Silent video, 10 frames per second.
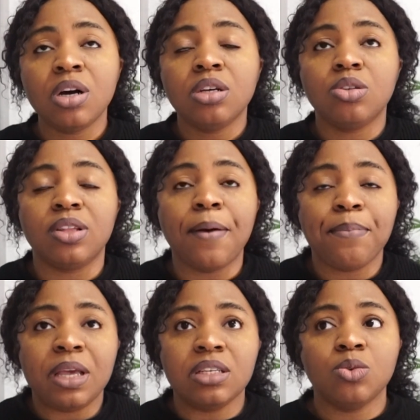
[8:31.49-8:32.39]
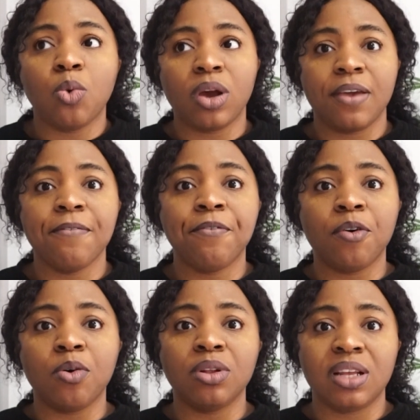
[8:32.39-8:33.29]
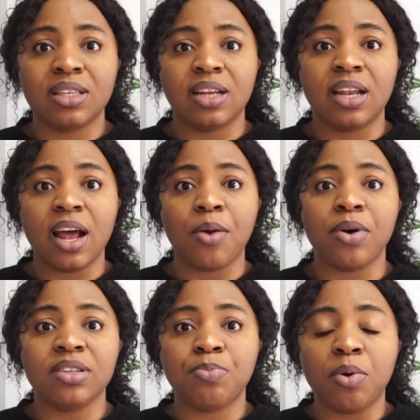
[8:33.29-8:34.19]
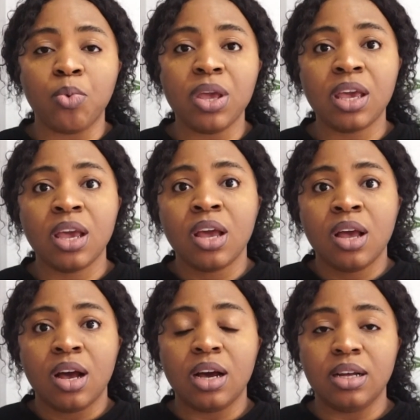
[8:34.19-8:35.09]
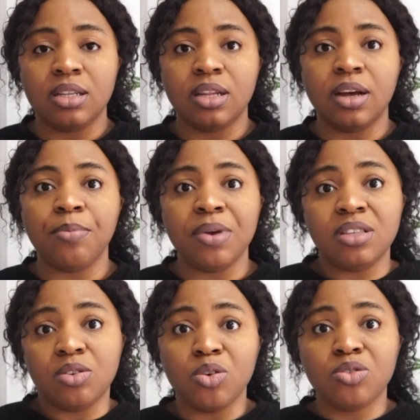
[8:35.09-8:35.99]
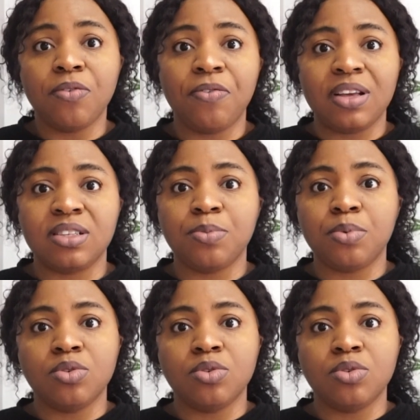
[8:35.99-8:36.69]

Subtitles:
So that means working for 39 hours per week, and it's also flexible.